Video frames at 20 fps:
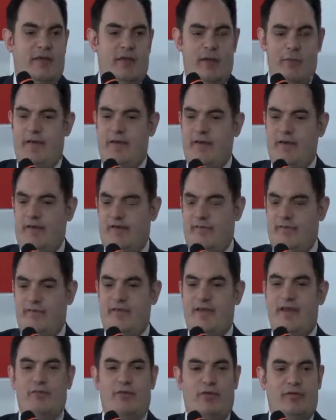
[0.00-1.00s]
because
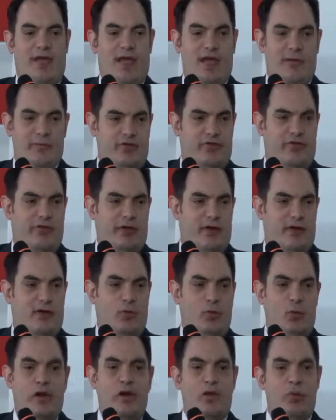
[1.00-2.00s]
several times a
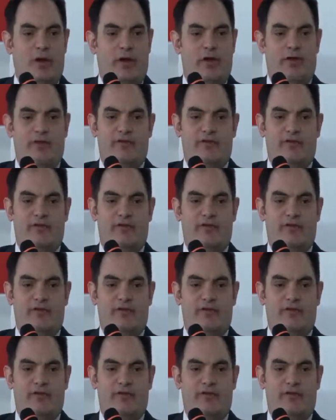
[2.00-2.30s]
year we're going to